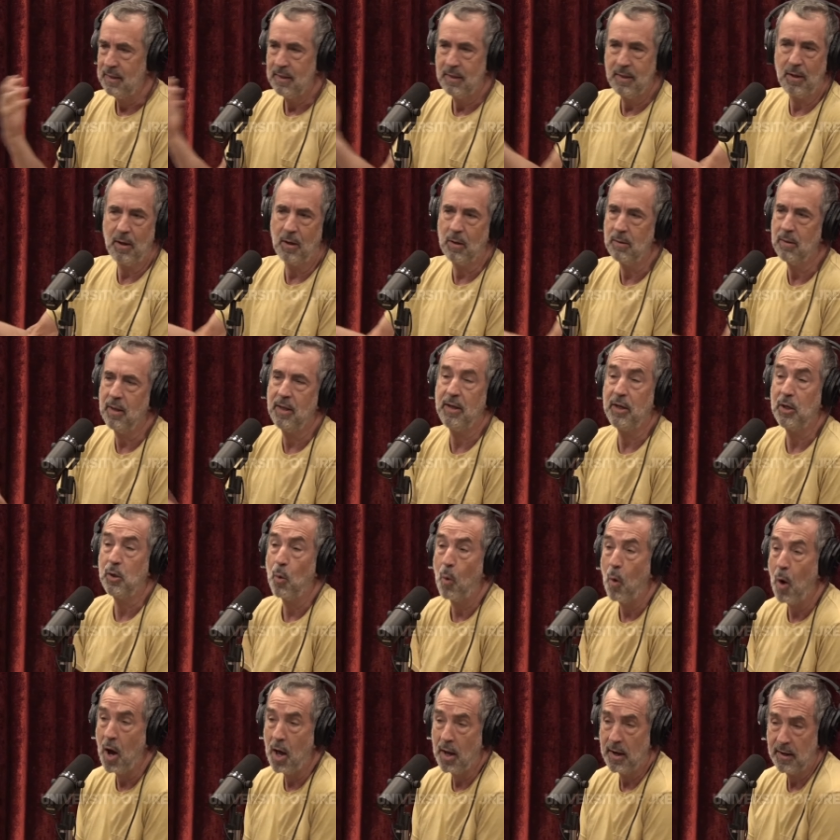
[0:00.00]
you know, an
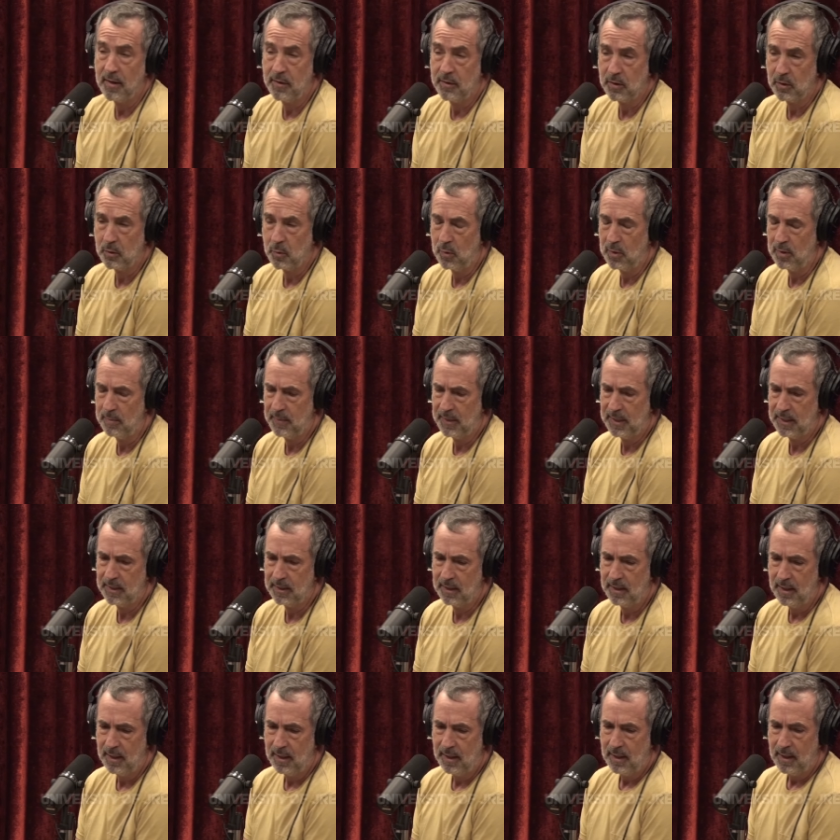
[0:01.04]
iguana in the
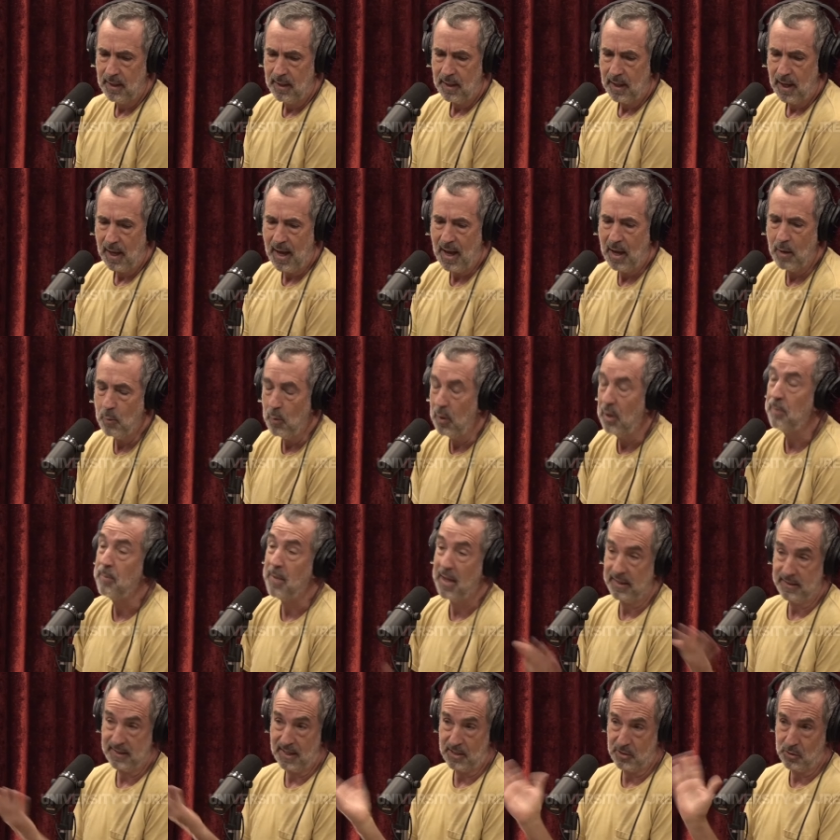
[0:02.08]
Caribbean. I will
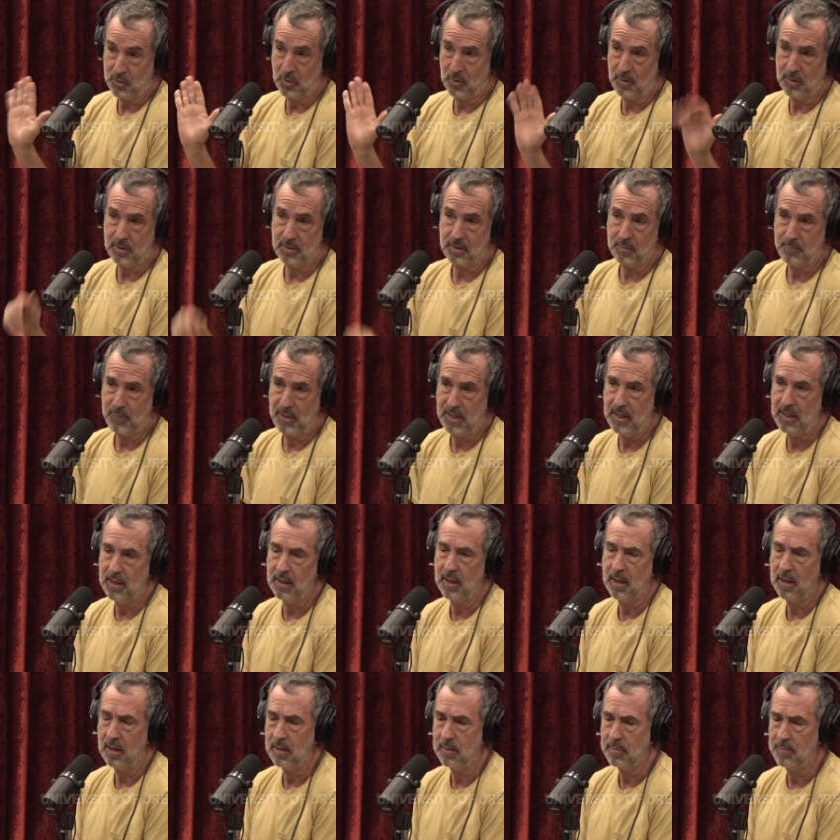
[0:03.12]
make that choice.
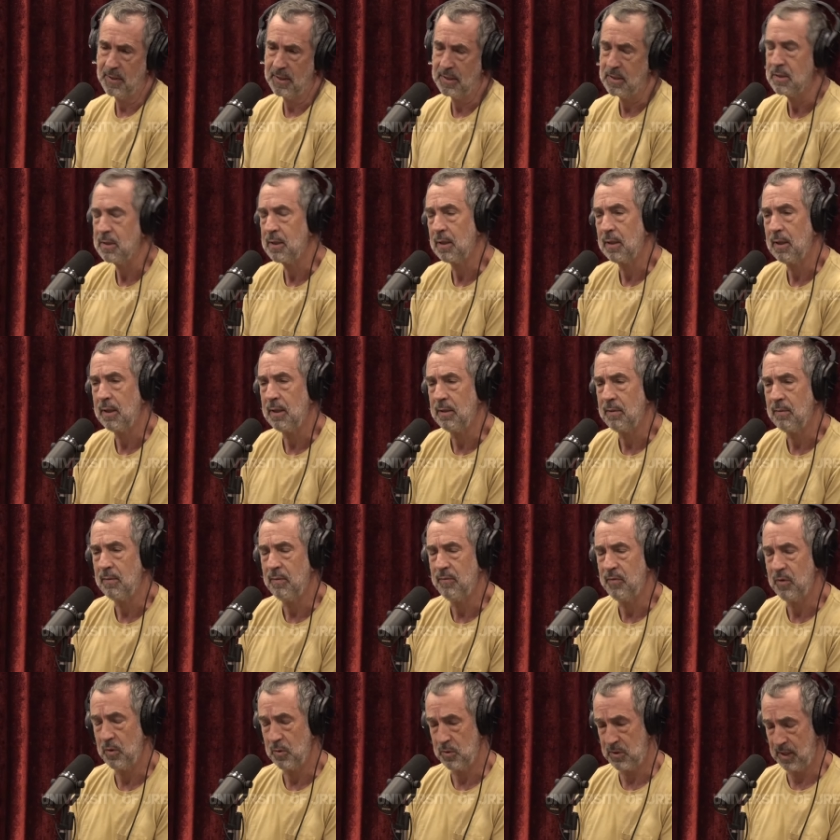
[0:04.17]
PETA basically
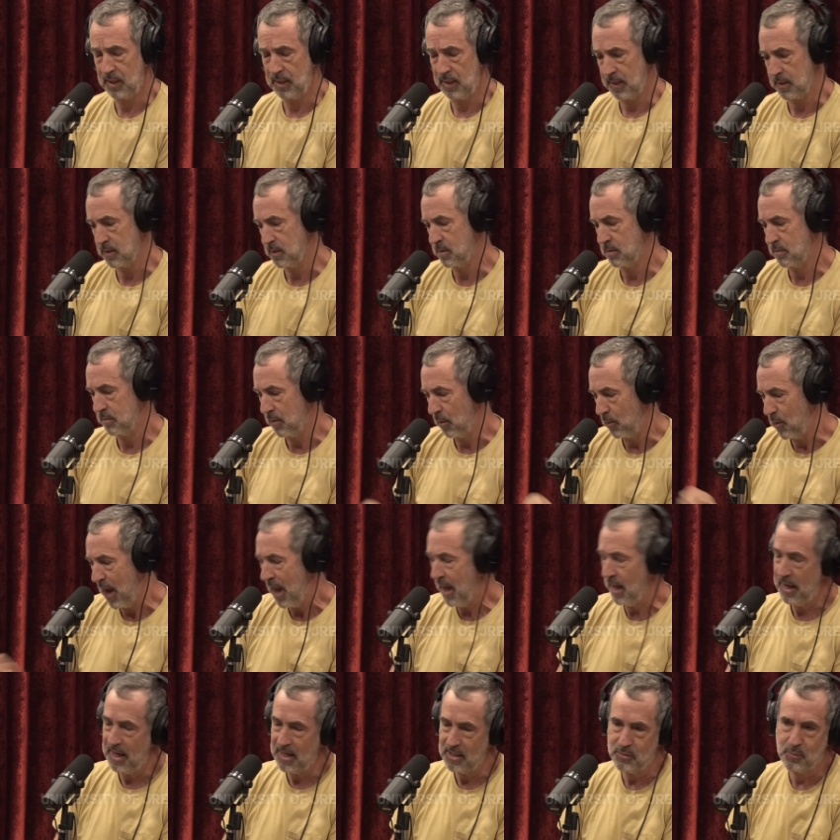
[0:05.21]
views it as the
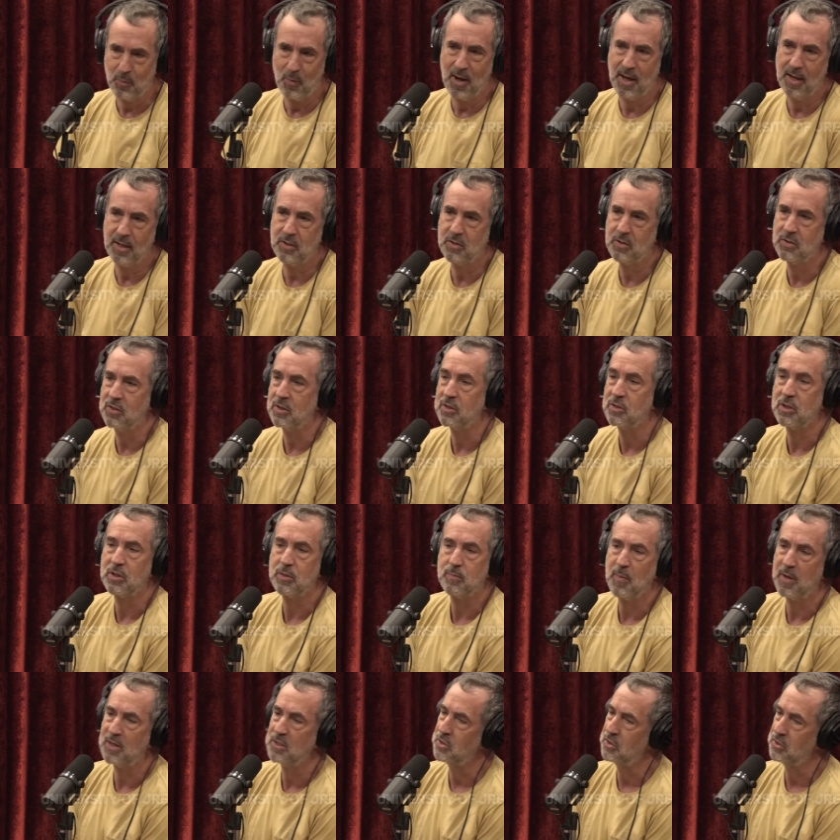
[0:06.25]
rat has rights just
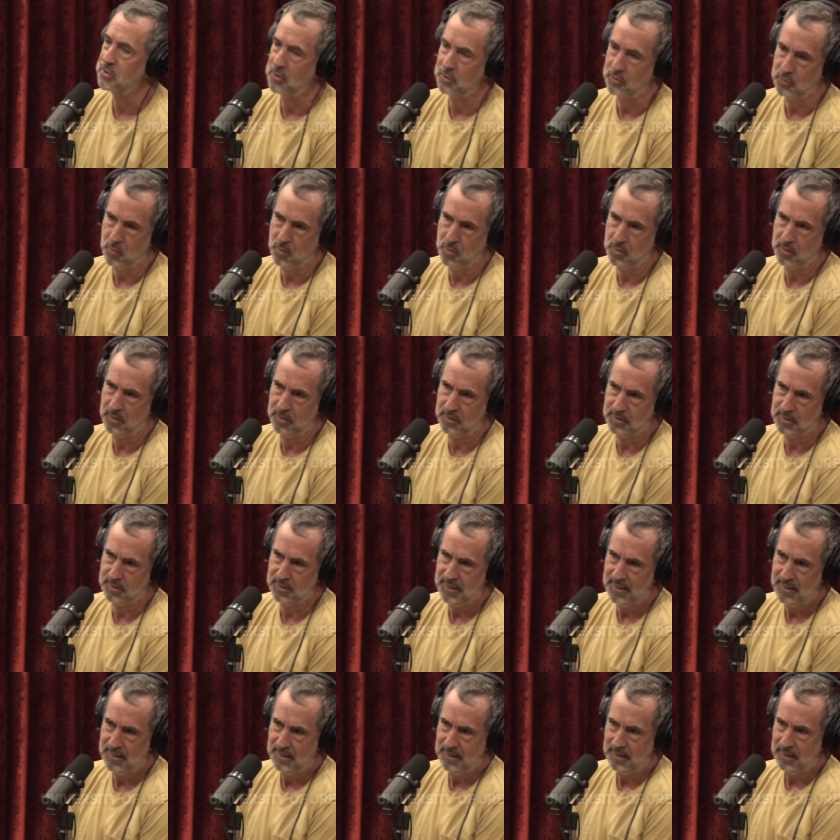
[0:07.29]
as much as the
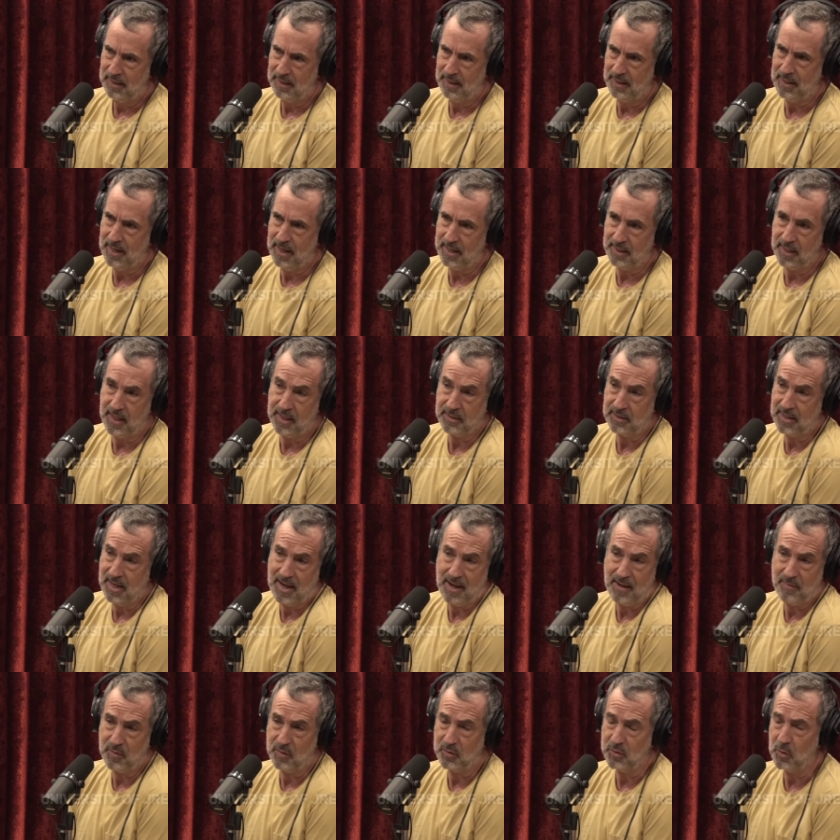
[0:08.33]
tortoise, mm. and I'd like to
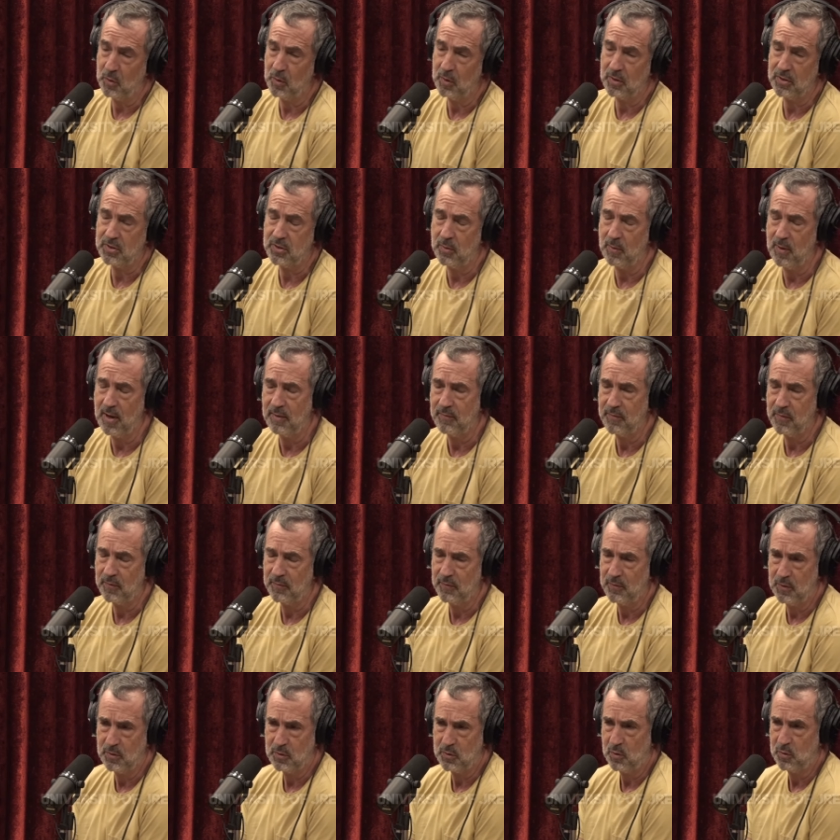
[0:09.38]
have the tortoise around for
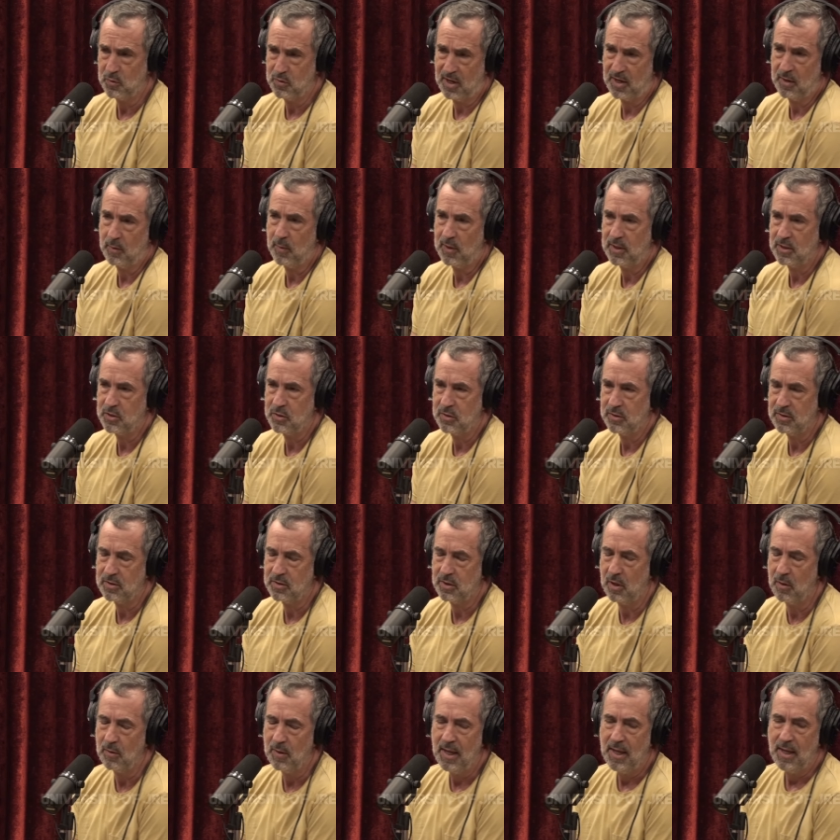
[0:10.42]
future generations.
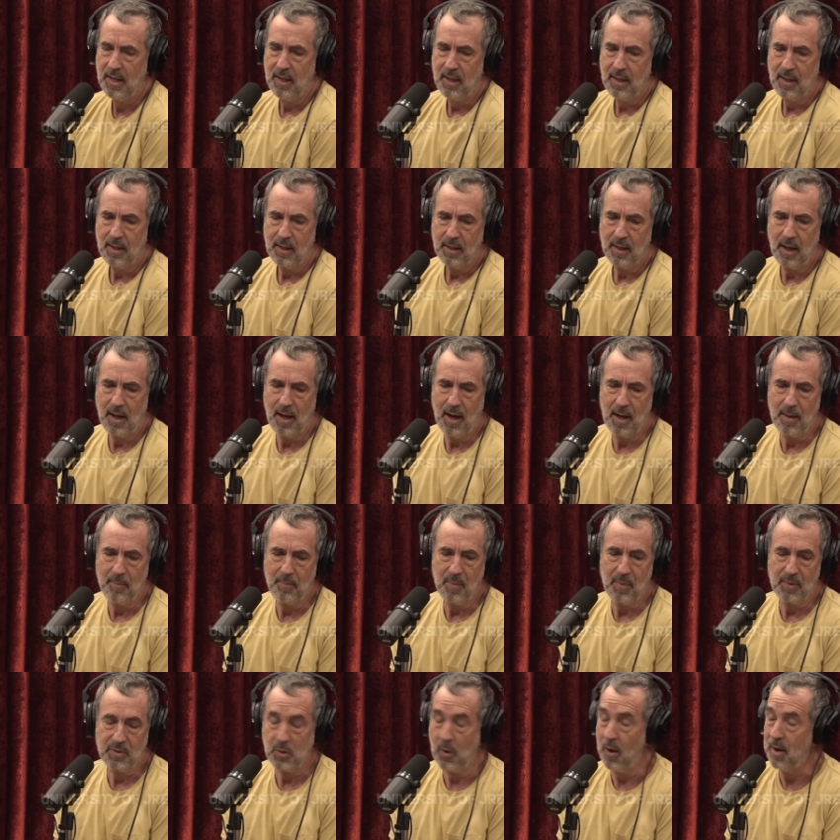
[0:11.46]
So,
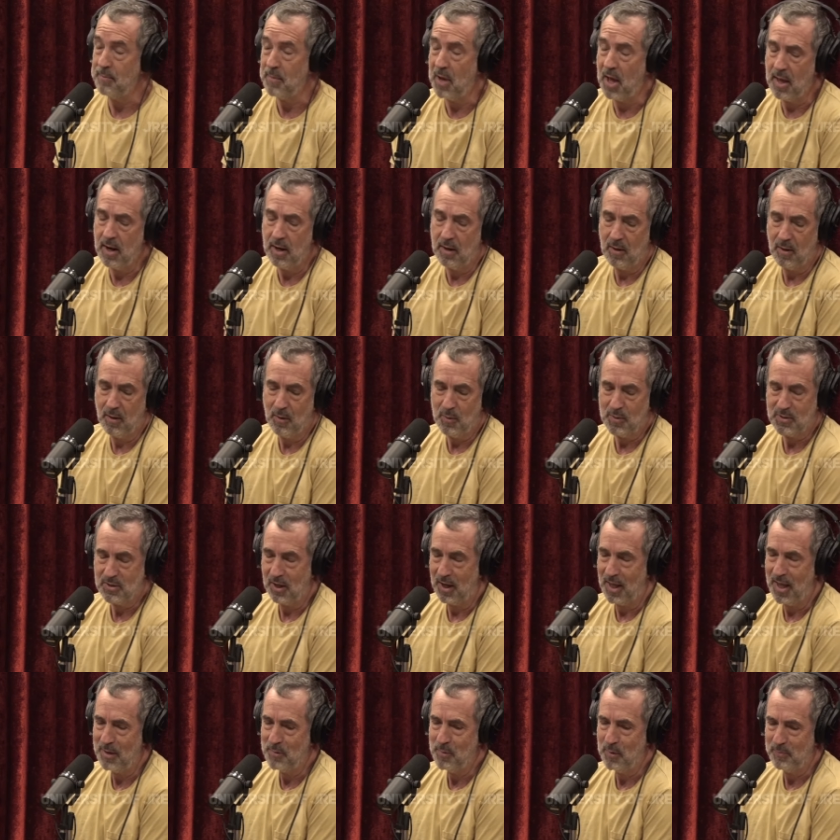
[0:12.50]
um, so I'm not always
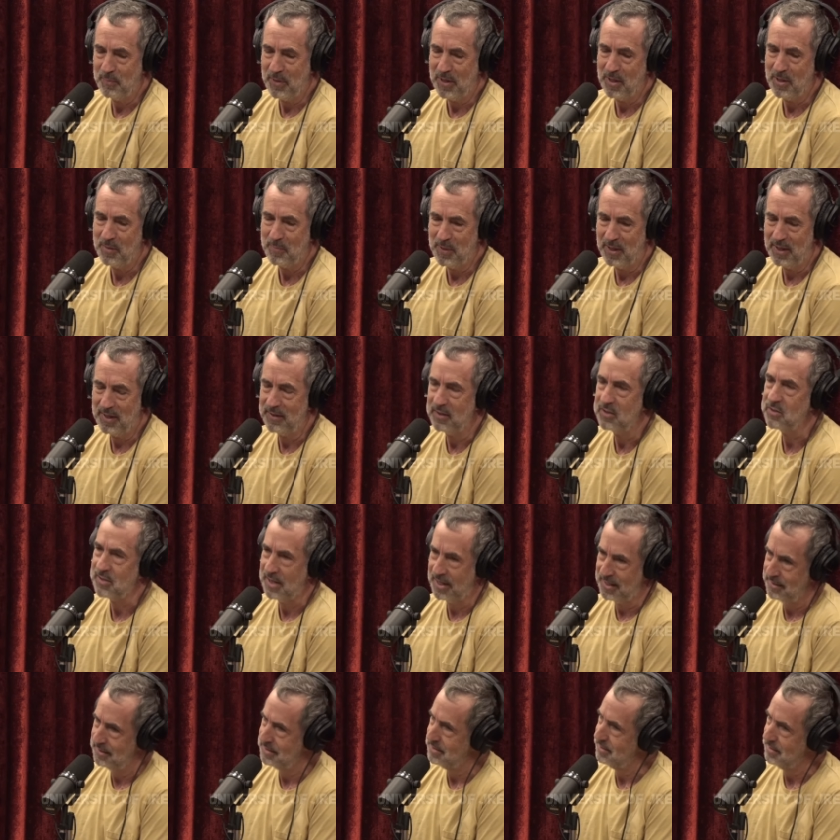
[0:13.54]
aligned with PETA, but in this
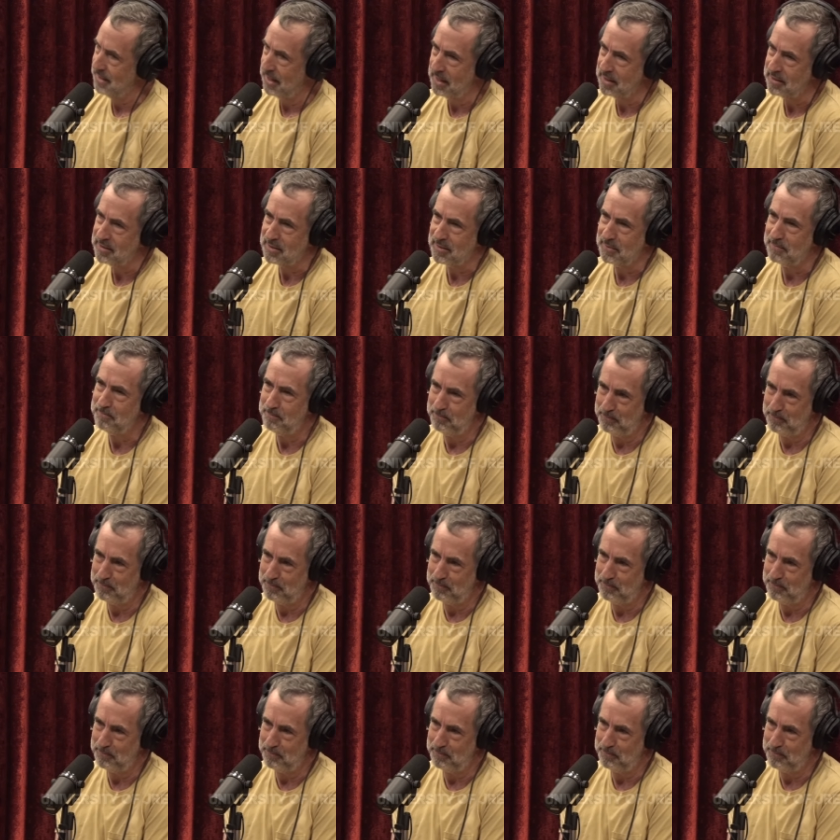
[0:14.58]
case, yes.